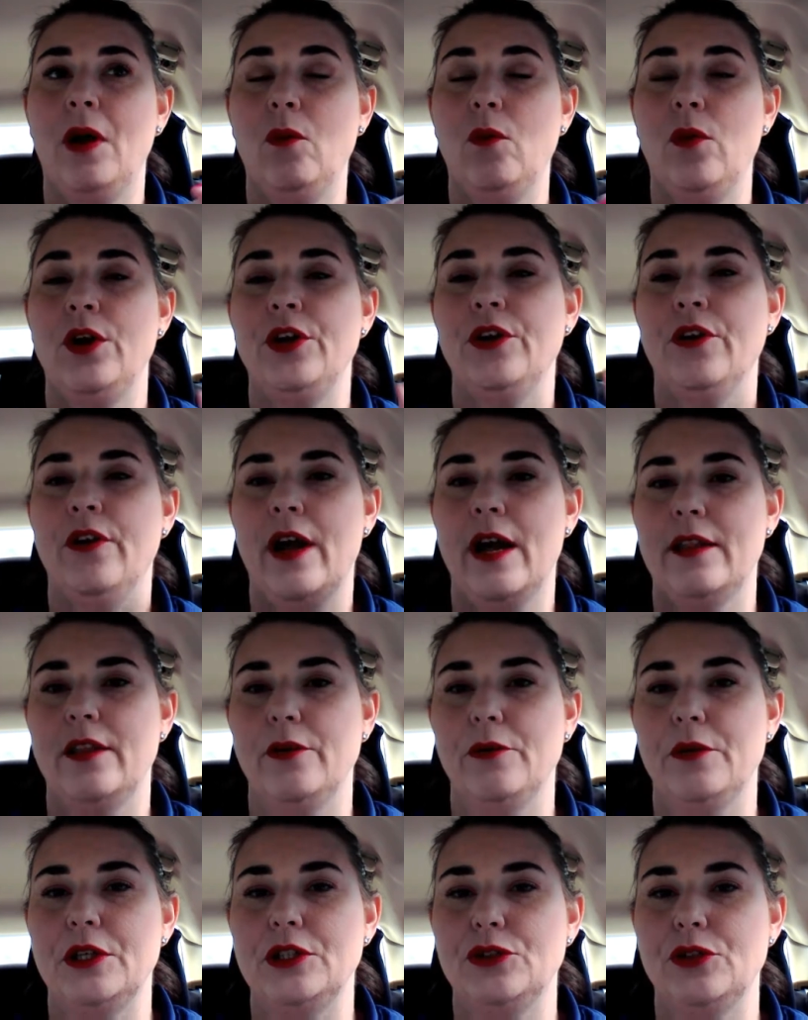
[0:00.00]
If it hasn't,
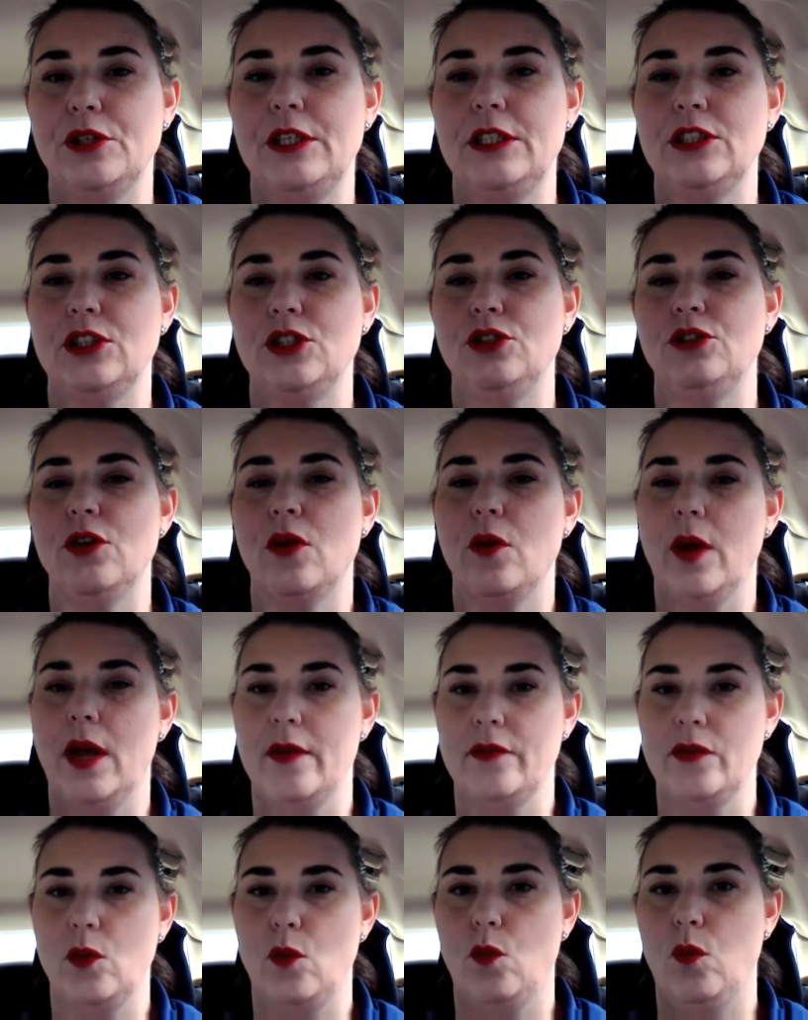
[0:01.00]
it's already started.
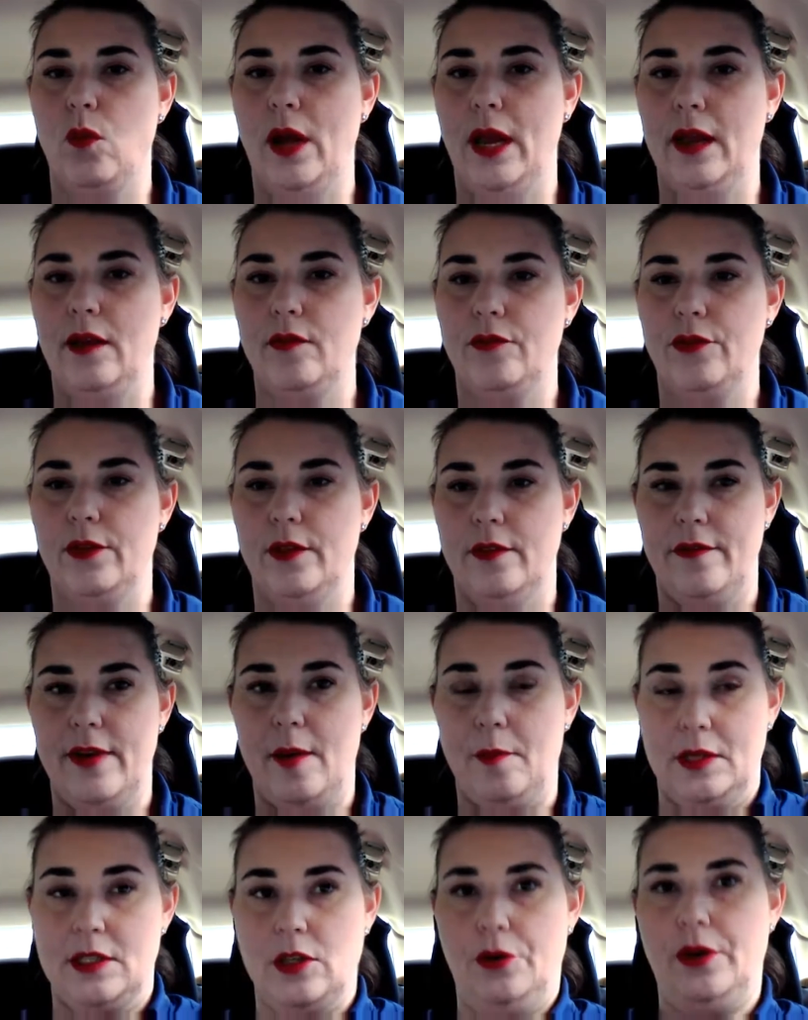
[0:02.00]
Leslie's having a sale. She
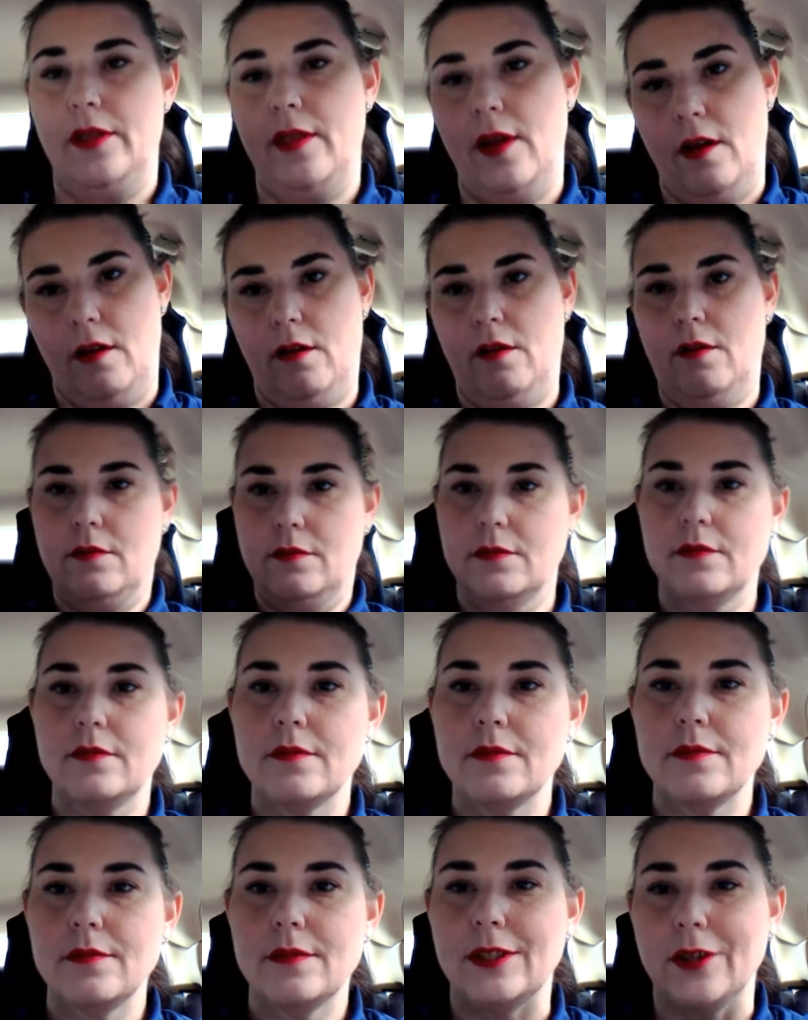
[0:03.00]
does it once or twice a year.
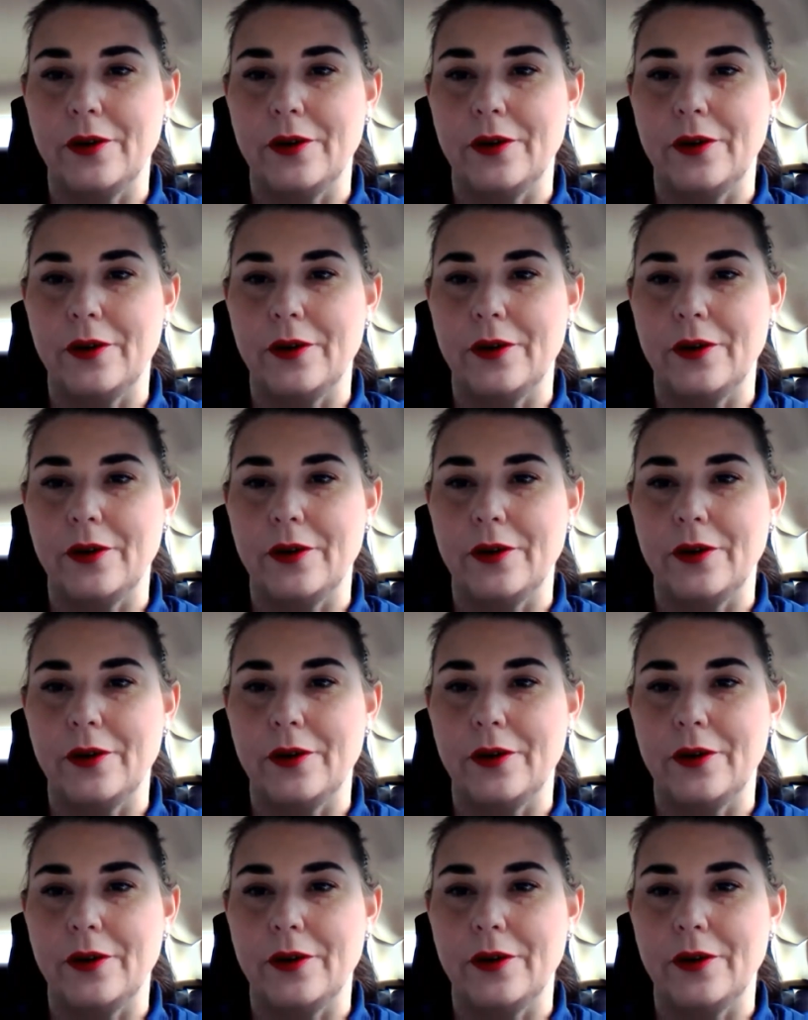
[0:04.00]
